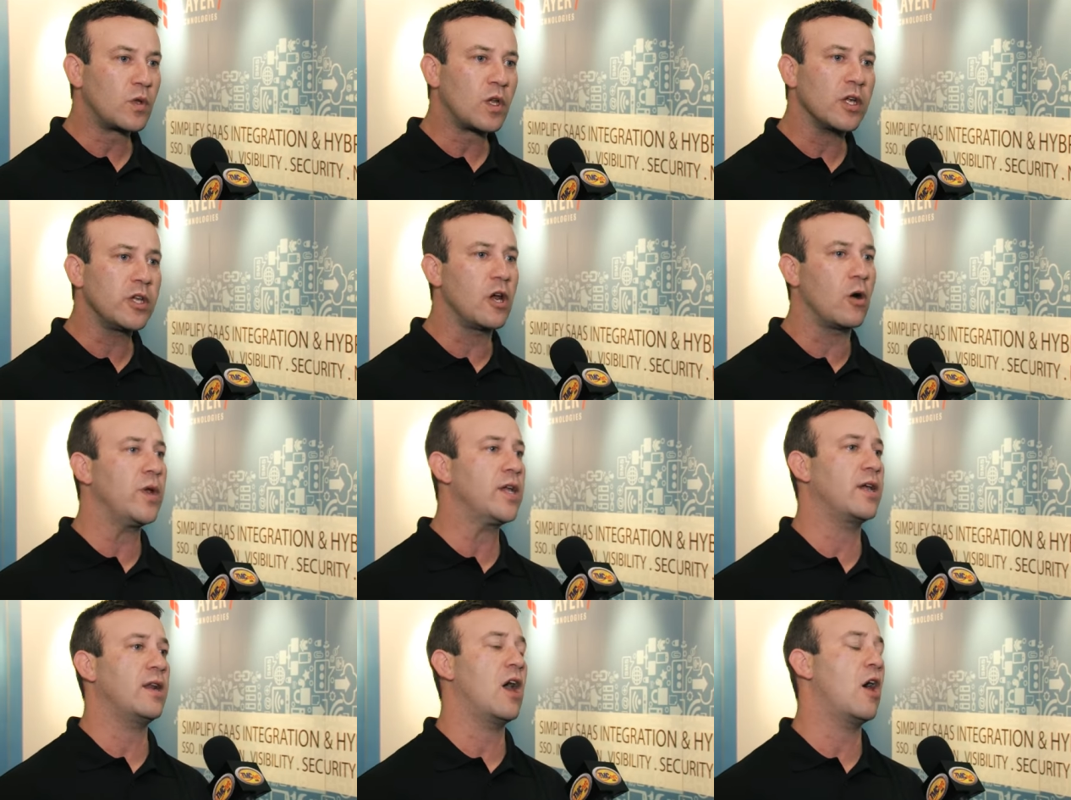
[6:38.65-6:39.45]
you know,
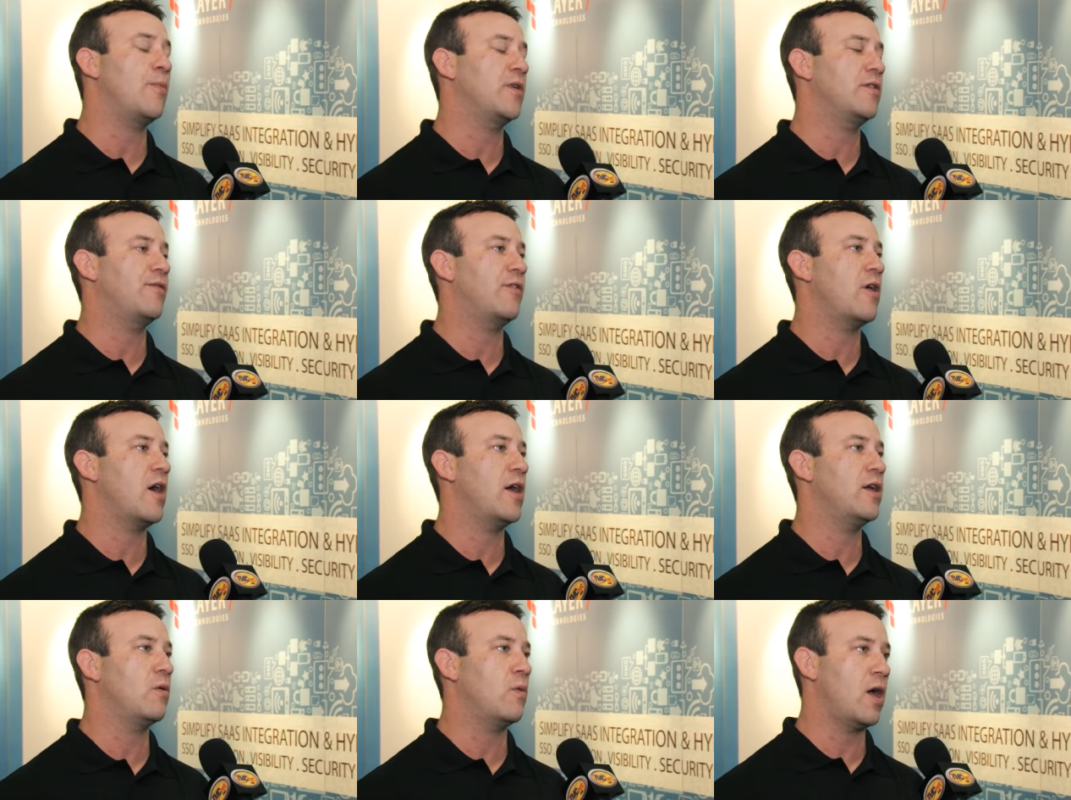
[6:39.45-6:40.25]
we can help in a
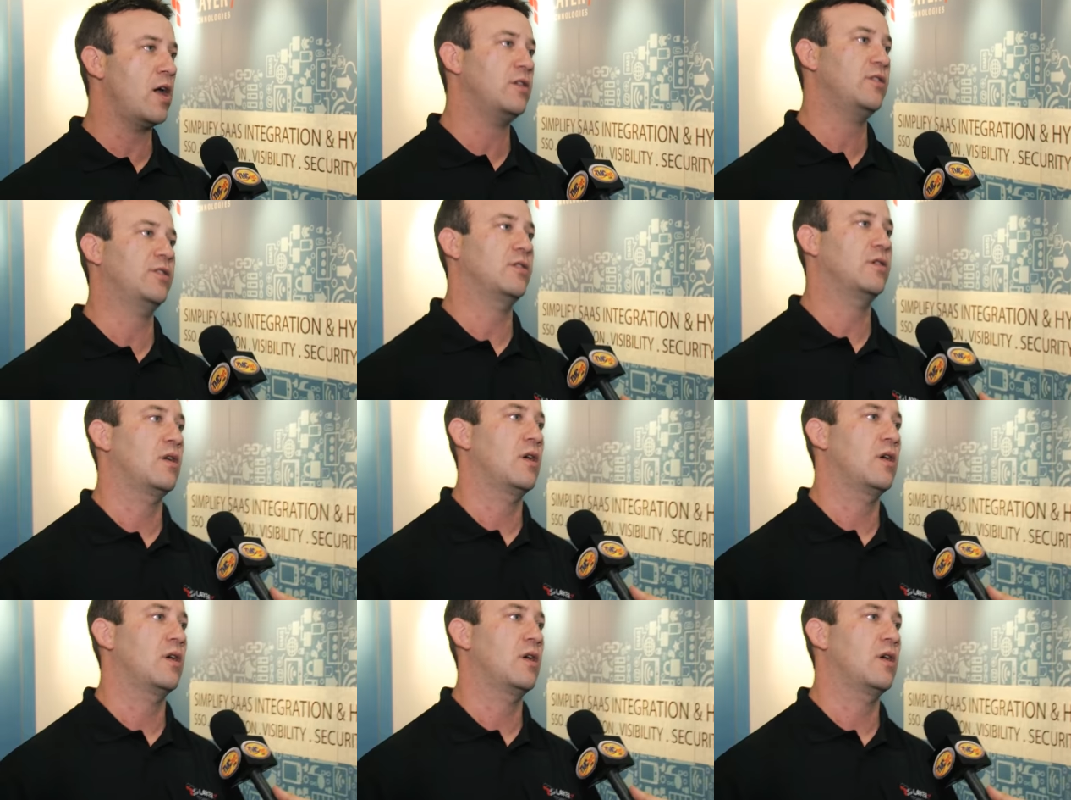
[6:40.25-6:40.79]
variety of ways,